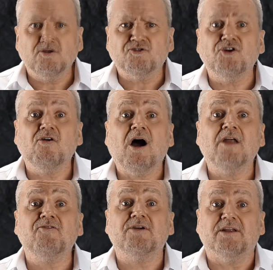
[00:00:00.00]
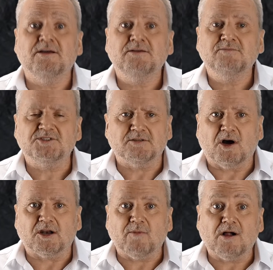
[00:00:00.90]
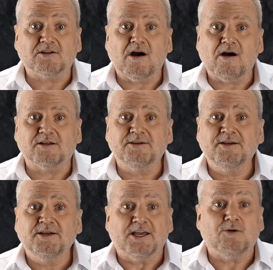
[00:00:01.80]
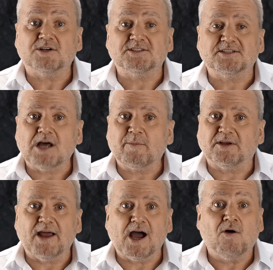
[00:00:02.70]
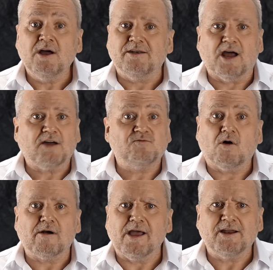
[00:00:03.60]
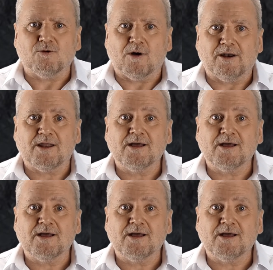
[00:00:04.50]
200, Mr. Bottleball called. He wasn't stopping now, not for anyone.